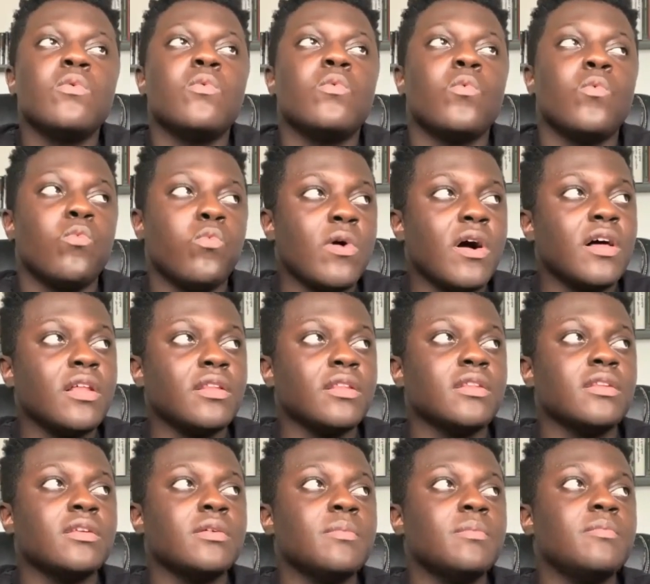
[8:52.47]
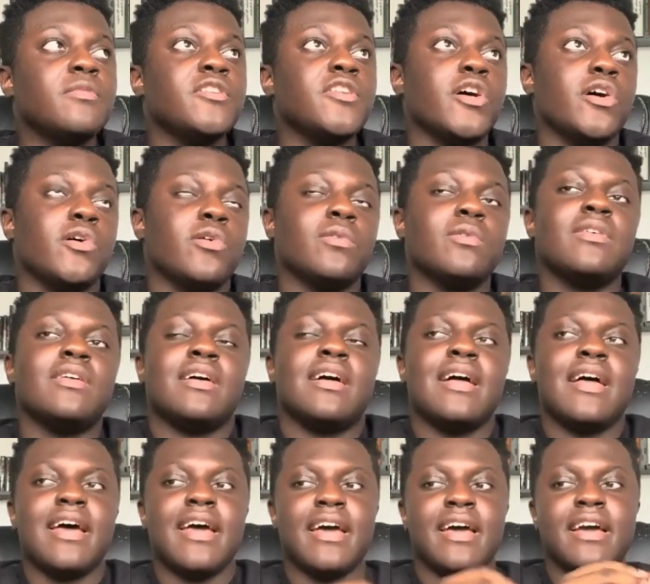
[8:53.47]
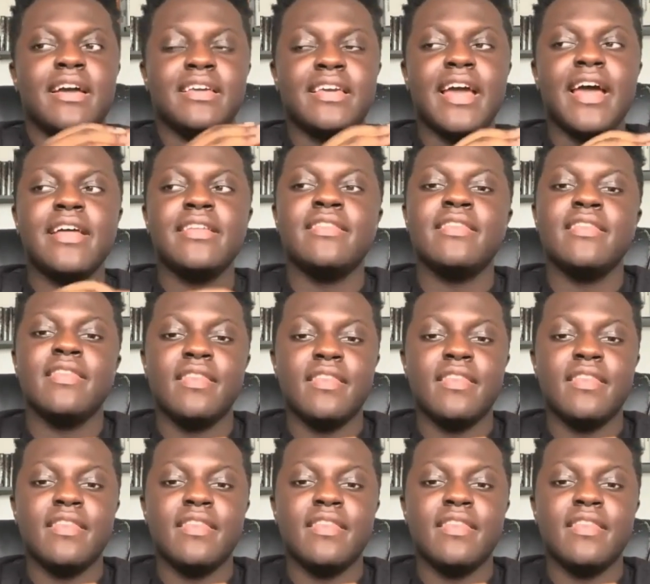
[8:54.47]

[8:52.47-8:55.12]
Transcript: Well, no. Again,